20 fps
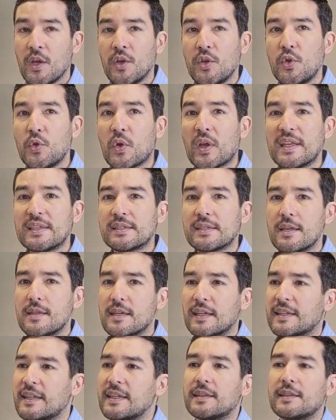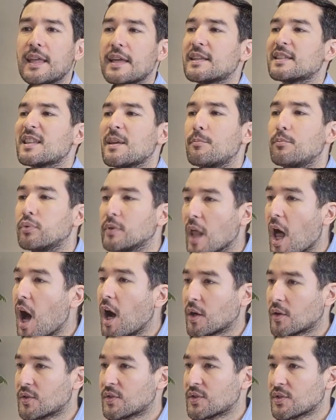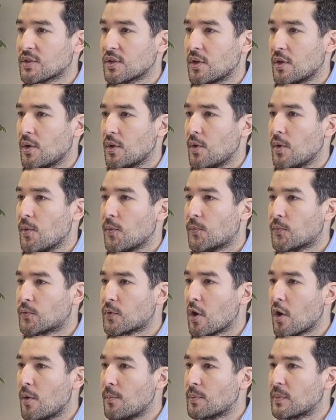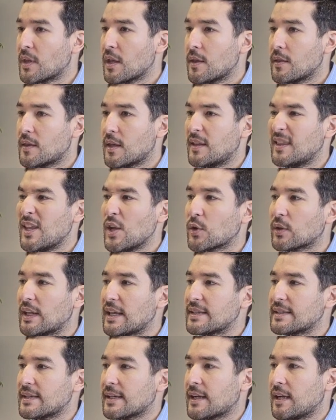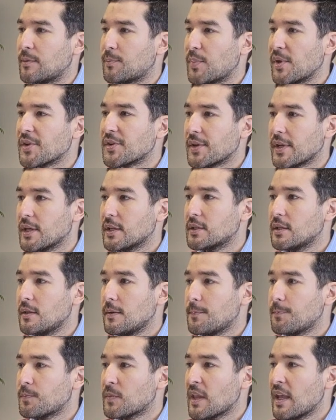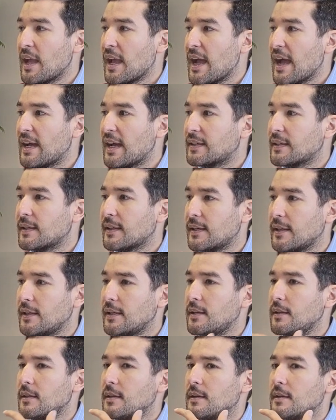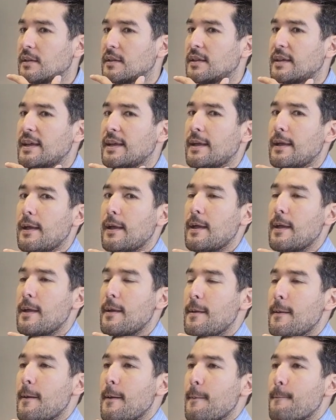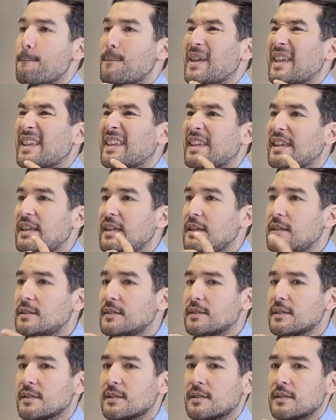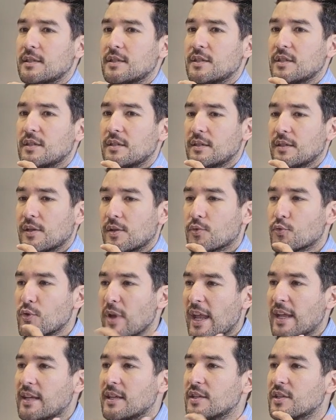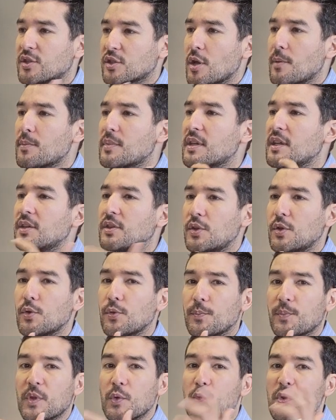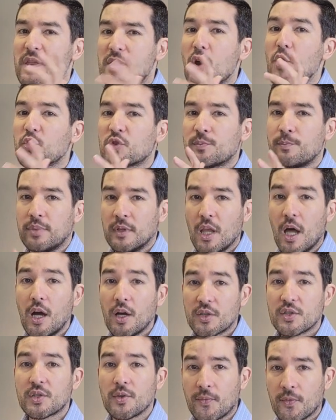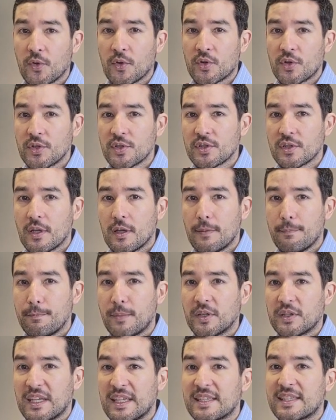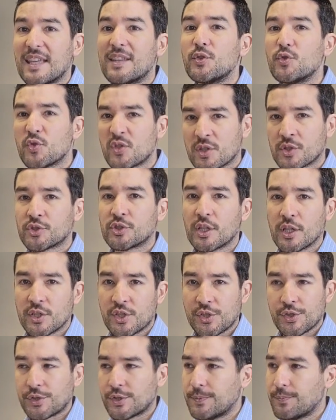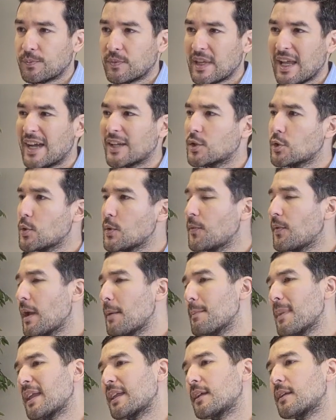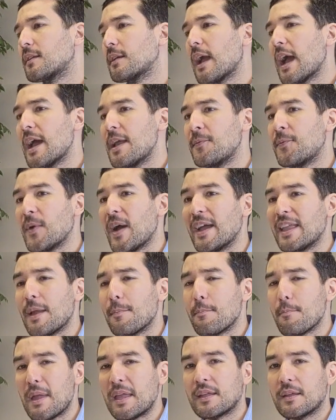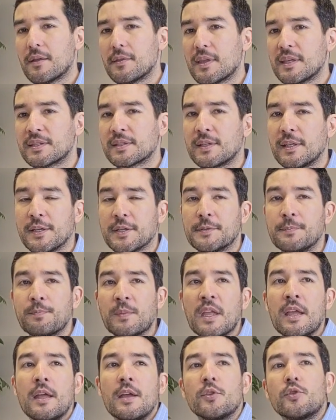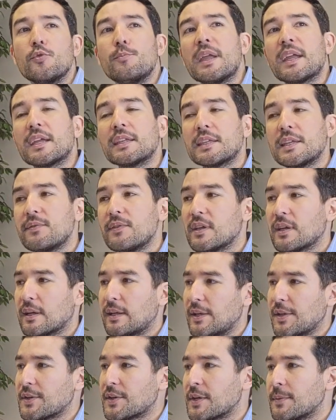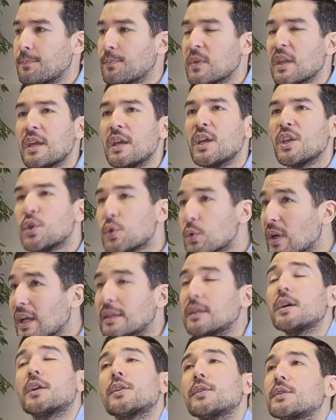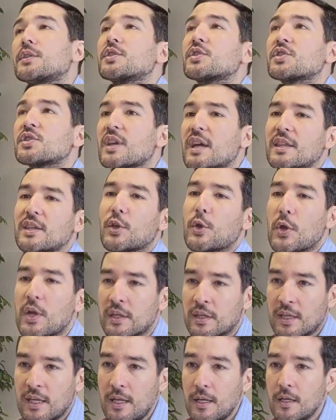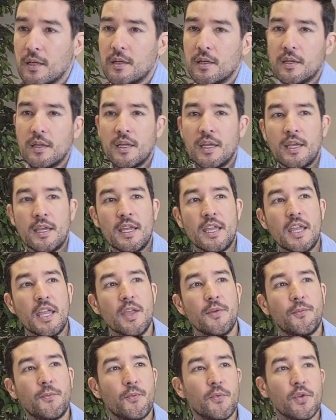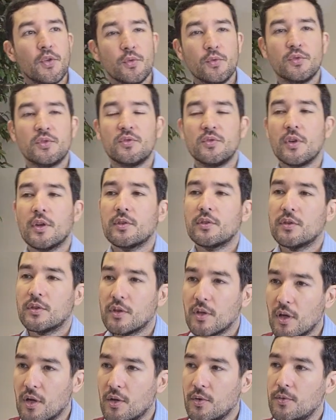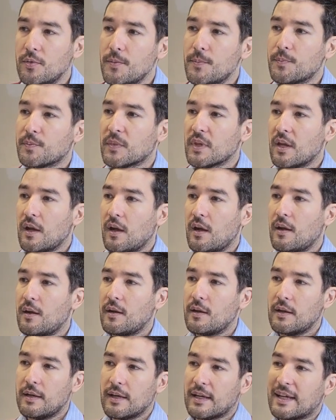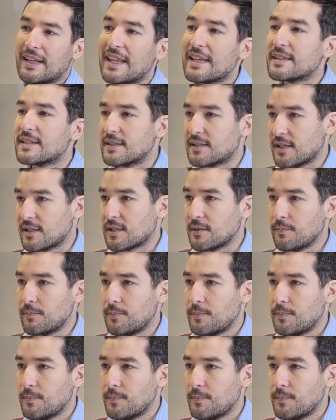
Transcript: You can say that he takes the blocks from the neoclassical period and he begins creating something new with those blocks, of course, but it's a new structure. I don't know if I am making this clear. To make it even clearer, you cannot understand Goethe if you do not know classicism.